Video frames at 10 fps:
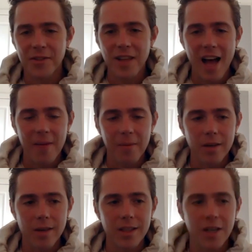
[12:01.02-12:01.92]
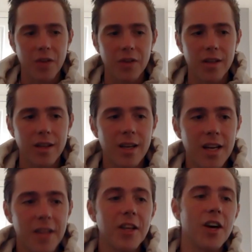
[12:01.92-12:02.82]
or that. But you know, the
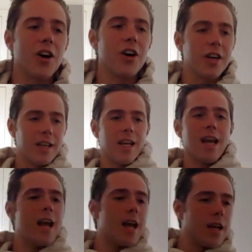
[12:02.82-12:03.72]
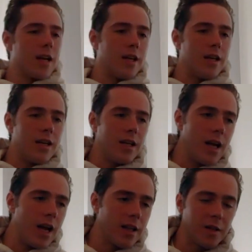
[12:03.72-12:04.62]
hook and
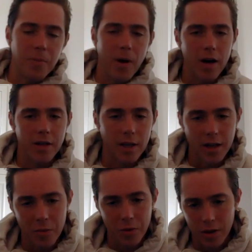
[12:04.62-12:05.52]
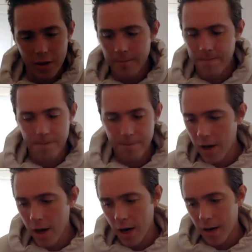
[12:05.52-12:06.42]
the bars on it were,
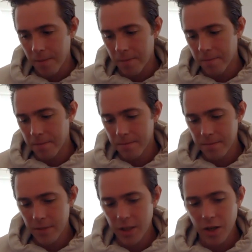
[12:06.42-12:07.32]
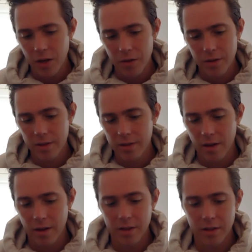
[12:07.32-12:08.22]
you know, the
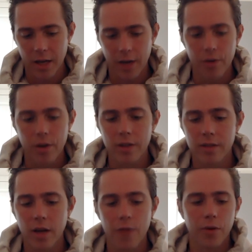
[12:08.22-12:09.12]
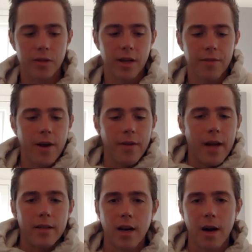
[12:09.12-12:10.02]
song just kind of wrote itself once I found
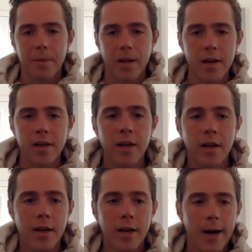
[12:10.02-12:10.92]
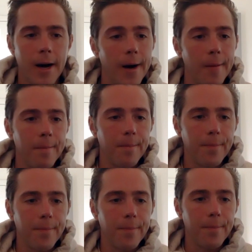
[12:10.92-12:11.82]
that top line. It
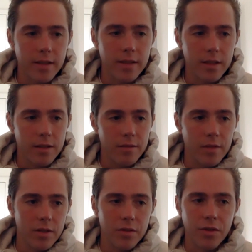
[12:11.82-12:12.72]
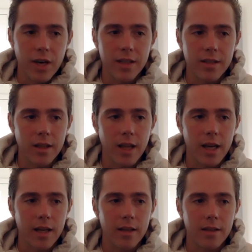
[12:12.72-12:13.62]
was great to
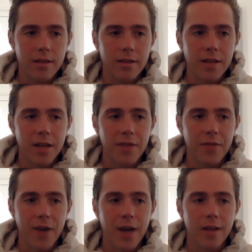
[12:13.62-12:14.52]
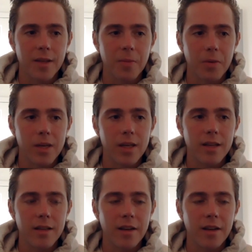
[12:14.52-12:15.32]
let it finally breathe.